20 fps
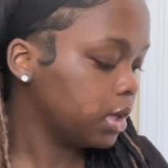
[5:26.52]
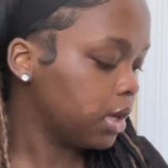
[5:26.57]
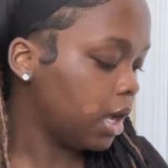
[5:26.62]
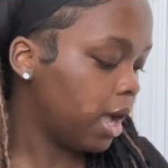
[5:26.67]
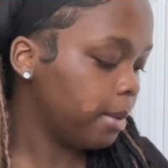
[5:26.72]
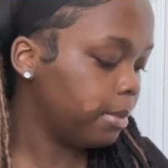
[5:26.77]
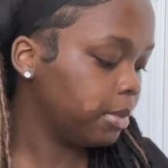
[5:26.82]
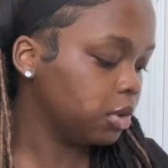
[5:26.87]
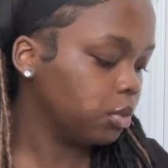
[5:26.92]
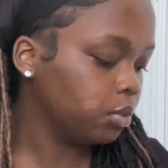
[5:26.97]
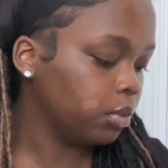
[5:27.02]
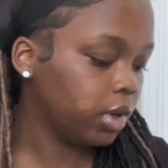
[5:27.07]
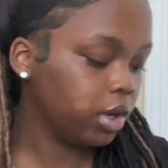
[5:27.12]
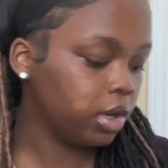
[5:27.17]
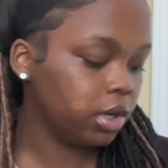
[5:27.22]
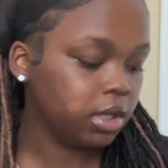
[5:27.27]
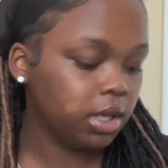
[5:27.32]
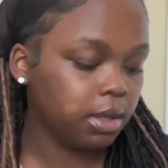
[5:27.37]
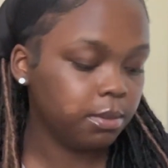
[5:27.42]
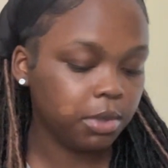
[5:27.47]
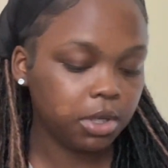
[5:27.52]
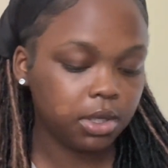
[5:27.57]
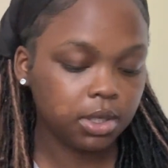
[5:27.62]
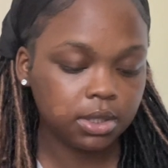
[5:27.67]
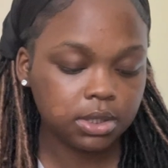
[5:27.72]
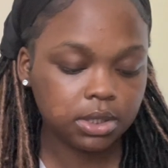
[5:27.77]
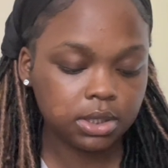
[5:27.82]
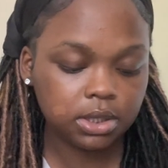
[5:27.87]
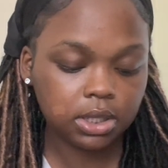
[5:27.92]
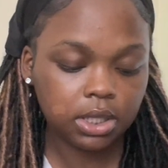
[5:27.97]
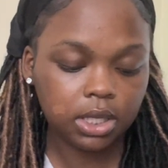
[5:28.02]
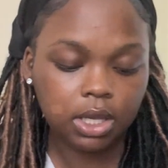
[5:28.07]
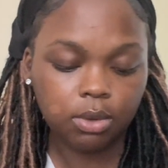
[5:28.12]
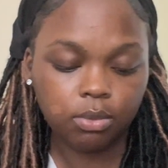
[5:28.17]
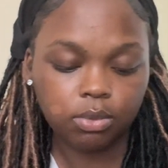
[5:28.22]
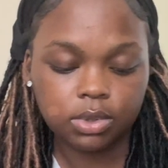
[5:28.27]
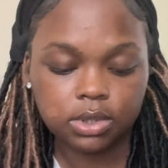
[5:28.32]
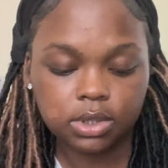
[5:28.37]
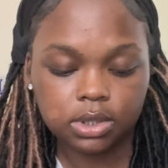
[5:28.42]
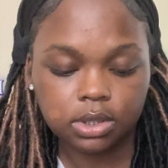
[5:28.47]
I've been wearing it because it
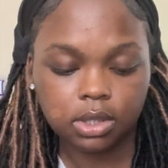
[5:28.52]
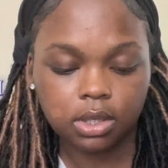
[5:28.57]
was,